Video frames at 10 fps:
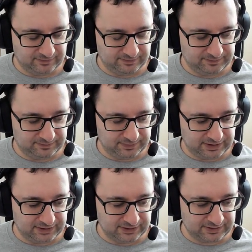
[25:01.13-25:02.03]

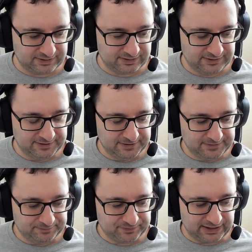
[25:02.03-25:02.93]
because
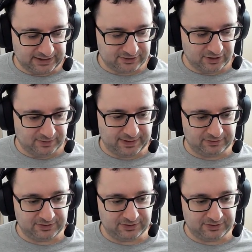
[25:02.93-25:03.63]
it's not about the